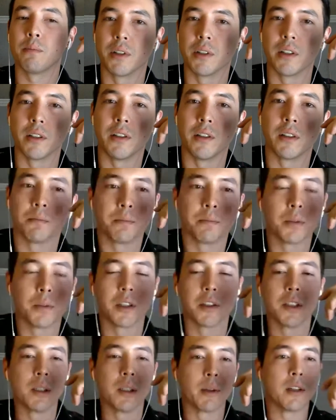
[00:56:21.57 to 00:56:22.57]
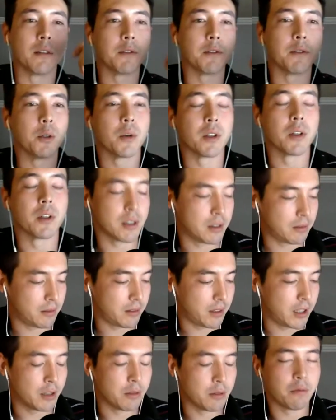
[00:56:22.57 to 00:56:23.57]
but you can put in your email if you
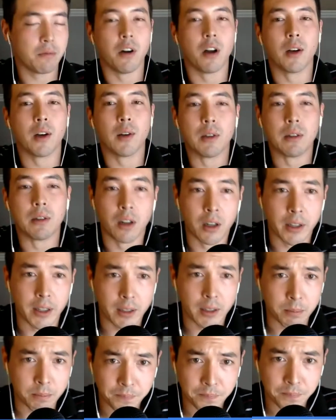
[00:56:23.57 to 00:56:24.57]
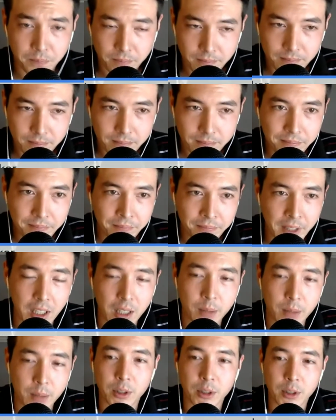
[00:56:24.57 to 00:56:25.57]
want to follow along and
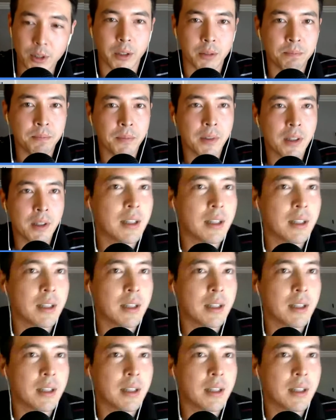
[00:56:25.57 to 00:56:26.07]
get emails from me.